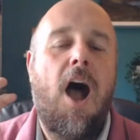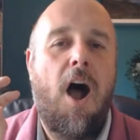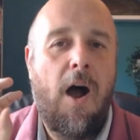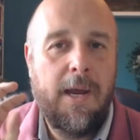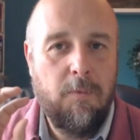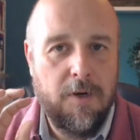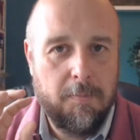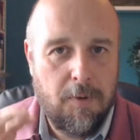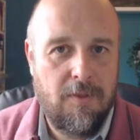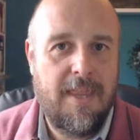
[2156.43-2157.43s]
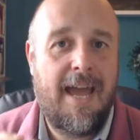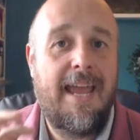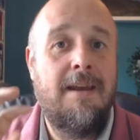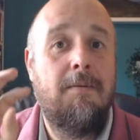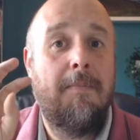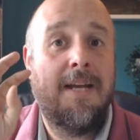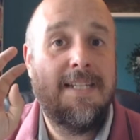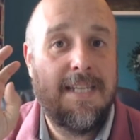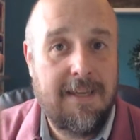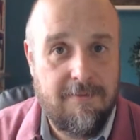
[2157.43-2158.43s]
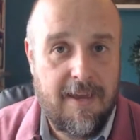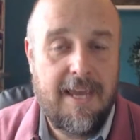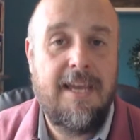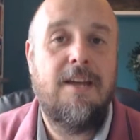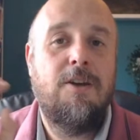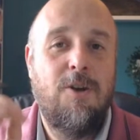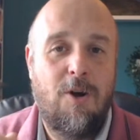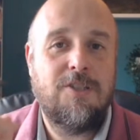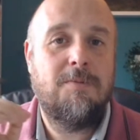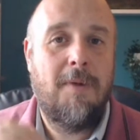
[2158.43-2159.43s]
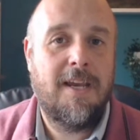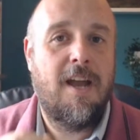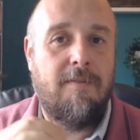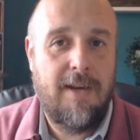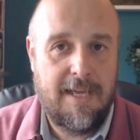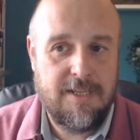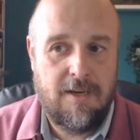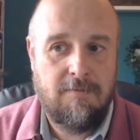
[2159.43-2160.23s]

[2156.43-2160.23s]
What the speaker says: I would put that in my CV, not my cover letter.